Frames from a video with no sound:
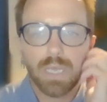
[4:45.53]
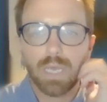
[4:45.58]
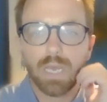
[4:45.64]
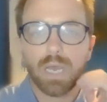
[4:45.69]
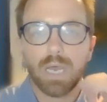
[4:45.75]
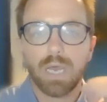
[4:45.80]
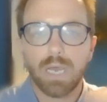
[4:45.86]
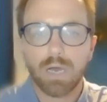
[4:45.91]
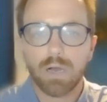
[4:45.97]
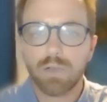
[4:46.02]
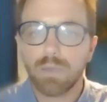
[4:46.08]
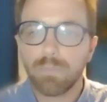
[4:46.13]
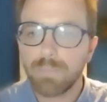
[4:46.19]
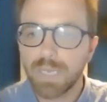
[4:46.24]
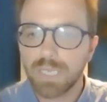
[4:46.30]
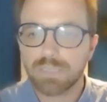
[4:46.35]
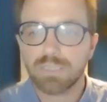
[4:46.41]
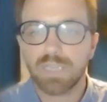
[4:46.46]
I'll come
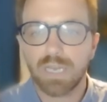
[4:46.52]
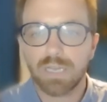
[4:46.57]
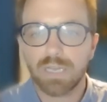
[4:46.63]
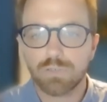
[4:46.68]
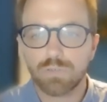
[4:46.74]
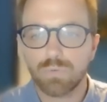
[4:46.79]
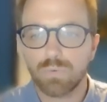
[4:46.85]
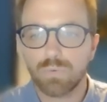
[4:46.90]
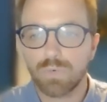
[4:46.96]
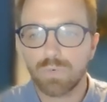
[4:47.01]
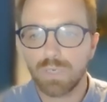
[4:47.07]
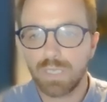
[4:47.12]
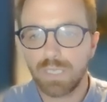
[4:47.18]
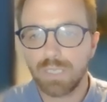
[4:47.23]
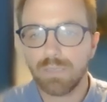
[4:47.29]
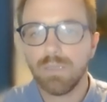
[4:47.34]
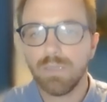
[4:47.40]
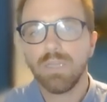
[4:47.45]
back to that shortly.